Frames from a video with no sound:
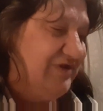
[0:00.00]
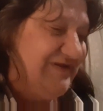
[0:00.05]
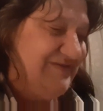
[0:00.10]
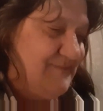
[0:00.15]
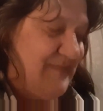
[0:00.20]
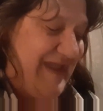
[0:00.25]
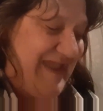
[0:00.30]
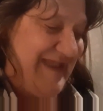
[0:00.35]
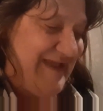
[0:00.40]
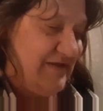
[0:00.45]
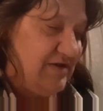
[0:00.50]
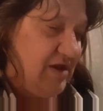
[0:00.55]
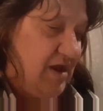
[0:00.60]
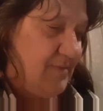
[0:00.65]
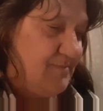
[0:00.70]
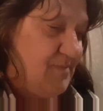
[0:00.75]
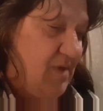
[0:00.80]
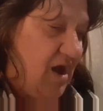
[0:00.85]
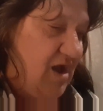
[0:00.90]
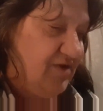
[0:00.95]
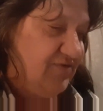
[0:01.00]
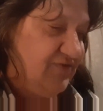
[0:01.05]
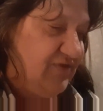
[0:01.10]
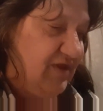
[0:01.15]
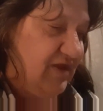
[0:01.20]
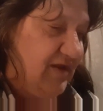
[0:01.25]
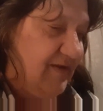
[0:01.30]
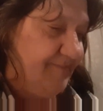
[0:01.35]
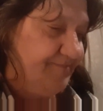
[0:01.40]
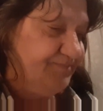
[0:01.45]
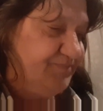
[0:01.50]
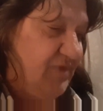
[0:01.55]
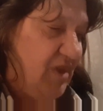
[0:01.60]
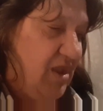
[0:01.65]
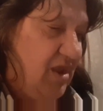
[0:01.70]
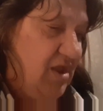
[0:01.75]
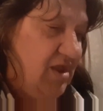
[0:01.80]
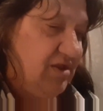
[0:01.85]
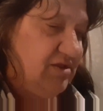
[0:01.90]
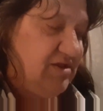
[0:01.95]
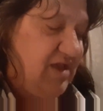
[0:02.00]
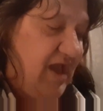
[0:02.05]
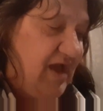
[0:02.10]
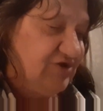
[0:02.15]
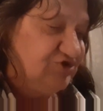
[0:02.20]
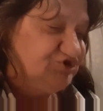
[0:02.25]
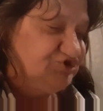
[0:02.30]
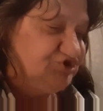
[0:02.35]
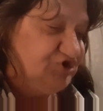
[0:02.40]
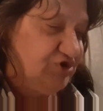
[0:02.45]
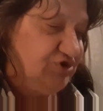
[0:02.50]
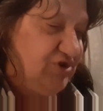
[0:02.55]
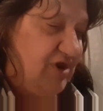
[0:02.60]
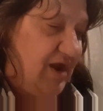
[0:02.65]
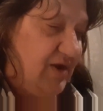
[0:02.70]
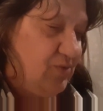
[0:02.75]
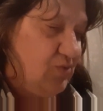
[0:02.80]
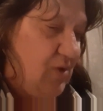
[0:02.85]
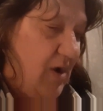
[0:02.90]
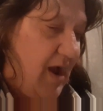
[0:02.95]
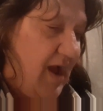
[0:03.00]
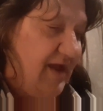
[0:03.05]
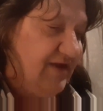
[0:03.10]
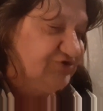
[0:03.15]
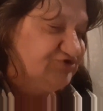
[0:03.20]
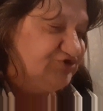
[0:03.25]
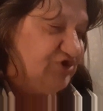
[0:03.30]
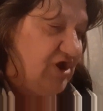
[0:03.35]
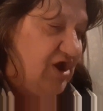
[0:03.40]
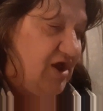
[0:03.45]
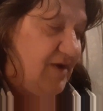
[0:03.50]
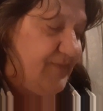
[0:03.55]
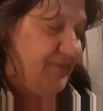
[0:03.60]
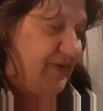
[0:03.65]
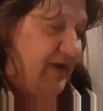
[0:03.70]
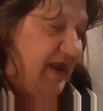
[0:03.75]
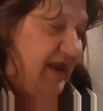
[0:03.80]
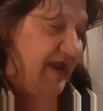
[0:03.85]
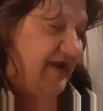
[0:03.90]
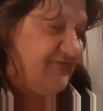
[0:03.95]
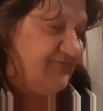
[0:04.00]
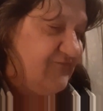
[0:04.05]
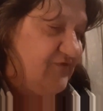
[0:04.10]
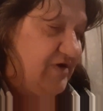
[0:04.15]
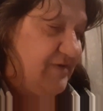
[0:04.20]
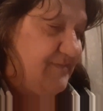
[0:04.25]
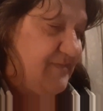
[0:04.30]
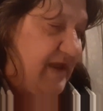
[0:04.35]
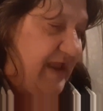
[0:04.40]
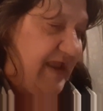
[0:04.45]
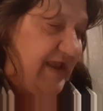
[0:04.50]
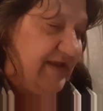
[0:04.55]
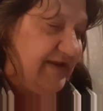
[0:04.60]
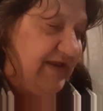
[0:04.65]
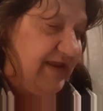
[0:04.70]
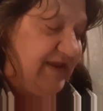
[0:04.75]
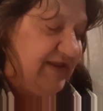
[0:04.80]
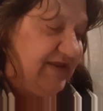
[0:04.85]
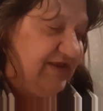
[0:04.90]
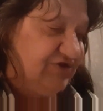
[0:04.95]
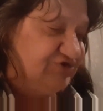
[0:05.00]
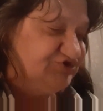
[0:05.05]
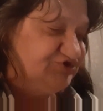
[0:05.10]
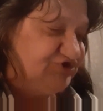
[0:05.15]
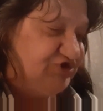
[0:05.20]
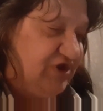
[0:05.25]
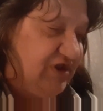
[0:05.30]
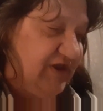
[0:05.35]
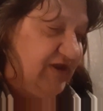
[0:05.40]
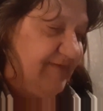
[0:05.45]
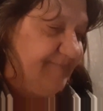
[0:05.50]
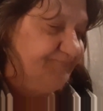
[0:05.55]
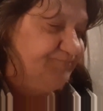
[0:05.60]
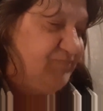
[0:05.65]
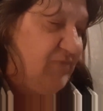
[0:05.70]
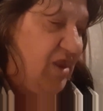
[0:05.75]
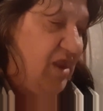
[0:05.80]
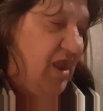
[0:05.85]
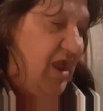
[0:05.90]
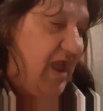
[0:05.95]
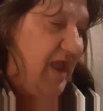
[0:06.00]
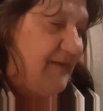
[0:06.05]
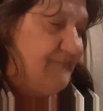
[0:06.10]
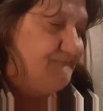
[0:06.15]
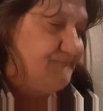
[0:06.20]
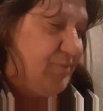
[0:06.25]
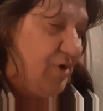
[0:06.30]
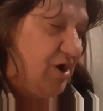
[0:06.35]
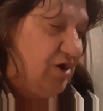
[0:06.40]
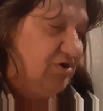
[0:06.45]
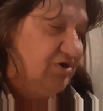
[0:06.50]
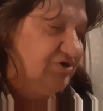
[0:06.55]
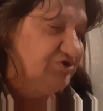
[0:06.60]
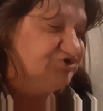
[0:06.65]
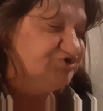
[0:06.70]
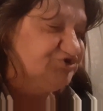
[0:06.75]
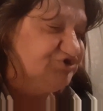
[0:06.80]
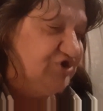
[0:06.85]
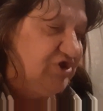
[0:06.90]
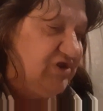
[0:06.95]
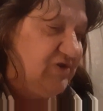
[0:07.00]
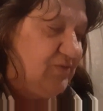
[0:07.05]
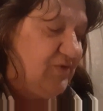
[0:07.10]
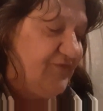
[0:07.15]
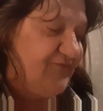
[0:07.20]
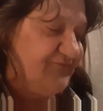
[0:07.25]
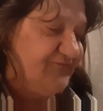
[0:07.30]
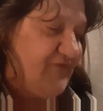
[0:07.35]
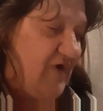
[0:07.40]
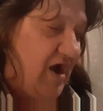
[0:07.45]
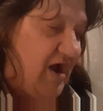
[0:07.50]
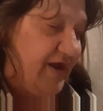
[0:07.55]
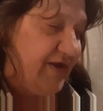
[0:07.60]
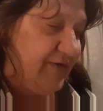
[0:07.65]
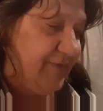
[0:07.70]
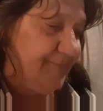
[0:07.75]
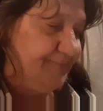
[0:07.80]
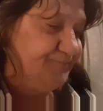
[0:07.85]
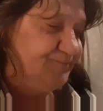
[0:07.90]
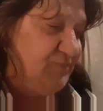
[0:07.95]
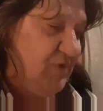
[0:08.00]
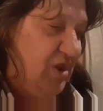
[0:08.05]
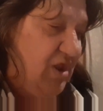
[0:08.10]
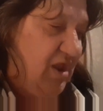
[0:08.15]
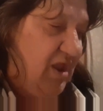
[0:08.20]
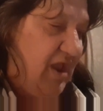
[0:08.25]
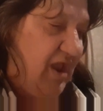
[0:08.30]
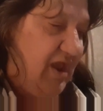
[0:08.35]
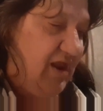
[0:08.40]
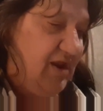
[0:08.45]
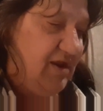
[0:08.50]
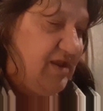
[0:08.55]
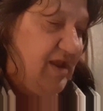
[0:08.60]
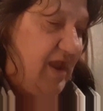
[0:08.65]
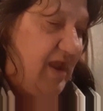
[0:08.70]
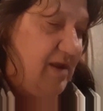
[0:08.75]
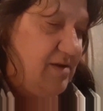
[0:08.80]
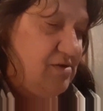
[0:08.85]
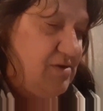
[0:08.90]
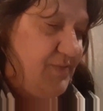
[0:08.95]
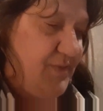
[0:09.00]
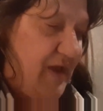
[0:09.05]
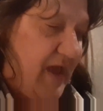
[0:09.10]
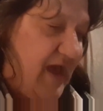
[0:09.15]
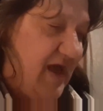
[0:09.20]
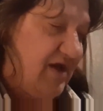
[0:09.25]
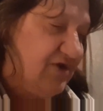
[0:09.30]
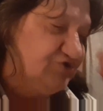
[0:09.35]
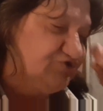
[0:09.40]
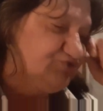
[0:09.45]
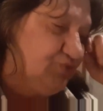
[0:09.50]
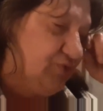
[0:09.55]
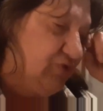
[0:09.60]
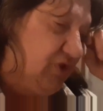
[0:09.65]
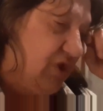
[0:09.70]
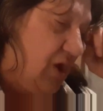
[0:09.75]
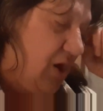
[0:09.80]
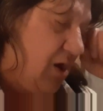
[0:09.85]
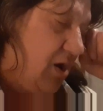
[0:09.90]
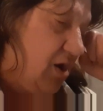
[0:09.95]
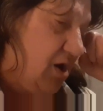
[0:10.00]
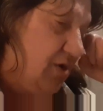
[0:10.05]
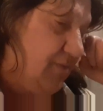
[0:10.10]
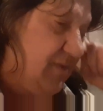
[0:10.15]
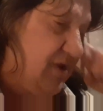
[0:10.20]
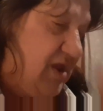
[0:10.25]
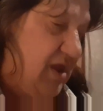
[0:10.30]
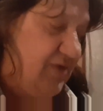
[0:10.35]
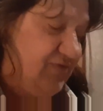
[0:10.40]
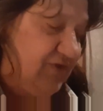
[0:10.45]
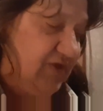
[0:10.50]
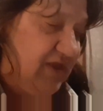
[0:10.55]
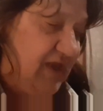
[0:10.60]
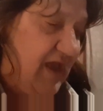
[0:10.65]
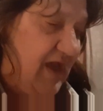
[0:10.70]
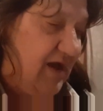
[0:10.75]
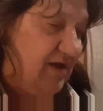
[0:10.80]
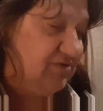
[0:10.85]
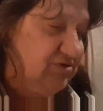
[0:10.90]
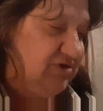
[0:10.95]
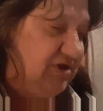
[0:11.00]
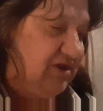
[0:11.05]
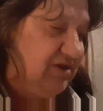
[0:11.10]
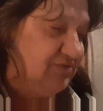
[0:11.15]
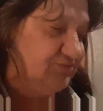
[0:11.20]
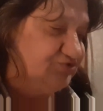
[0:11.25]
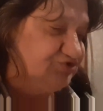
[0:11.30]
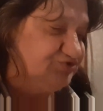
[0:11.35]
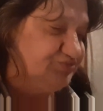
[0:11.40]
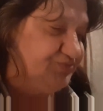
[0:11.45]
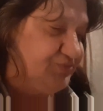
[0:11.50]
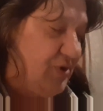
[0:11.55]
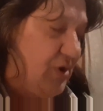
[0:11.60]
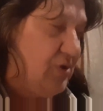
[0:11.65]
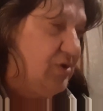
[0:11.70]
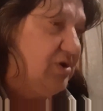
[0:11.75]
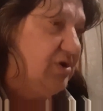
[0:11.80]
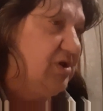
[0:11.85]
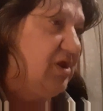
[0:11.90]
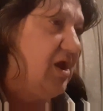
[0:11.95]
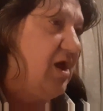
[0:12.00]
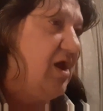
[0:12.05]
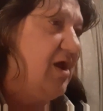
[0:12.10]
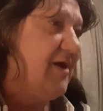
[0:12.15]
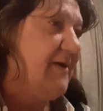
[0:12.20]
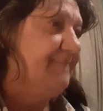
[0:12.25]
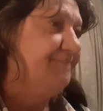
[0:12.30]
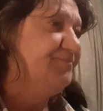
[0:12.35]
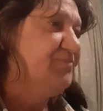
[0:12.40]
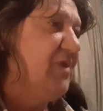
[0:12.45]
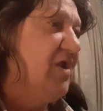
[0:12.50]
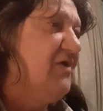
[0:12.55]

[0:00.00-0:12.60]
man among them, yet should they rise up every man in his tent, and burn this city with fire. And it came to pass, when the army of the Chaldean was broken up